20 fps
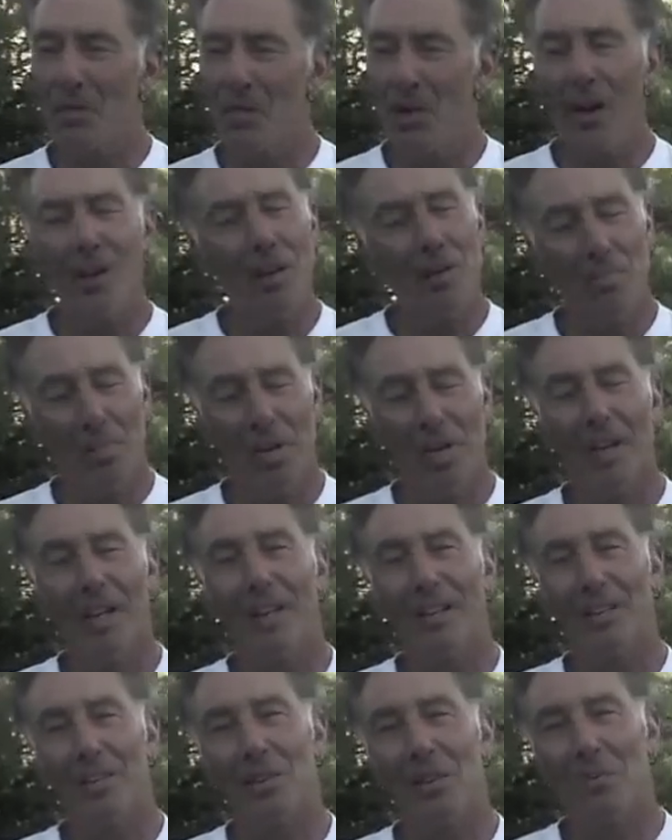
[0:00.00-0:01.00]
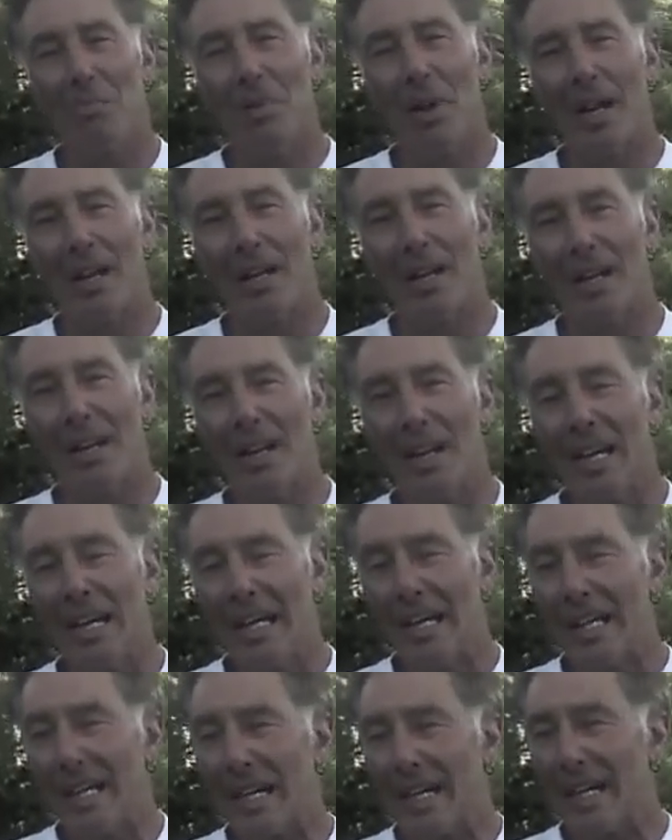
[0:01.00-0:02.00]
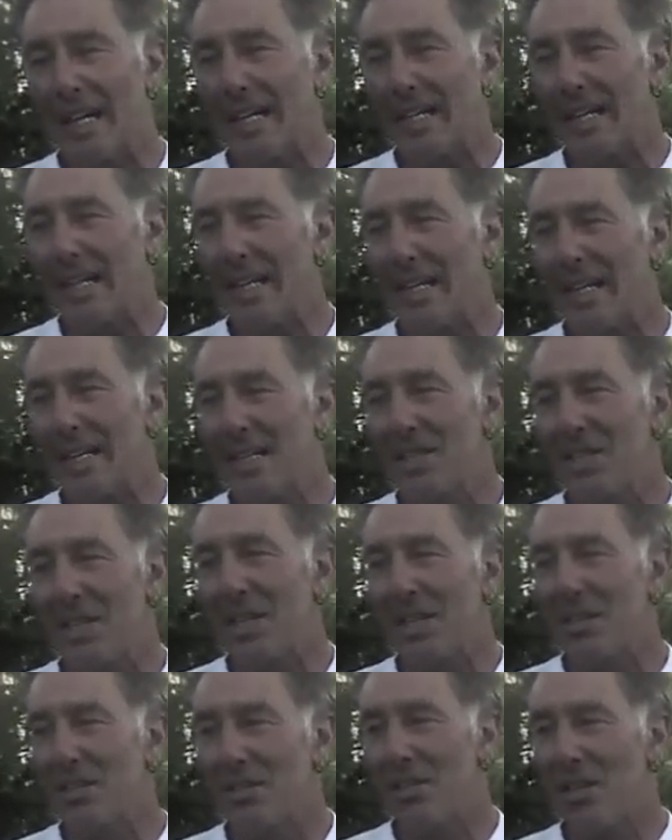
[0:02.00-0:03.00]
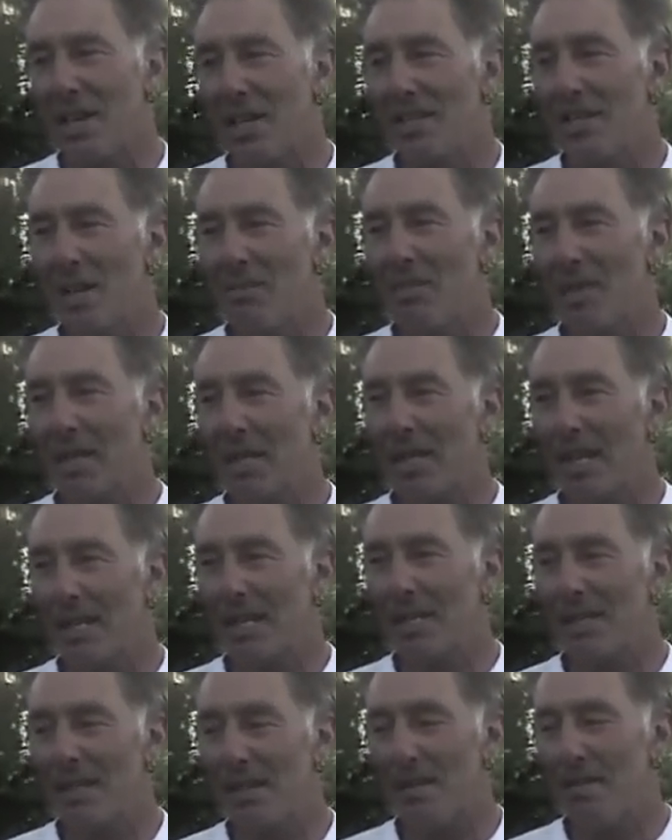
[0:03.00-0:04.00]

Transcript: very appealing to the bank. It's not something that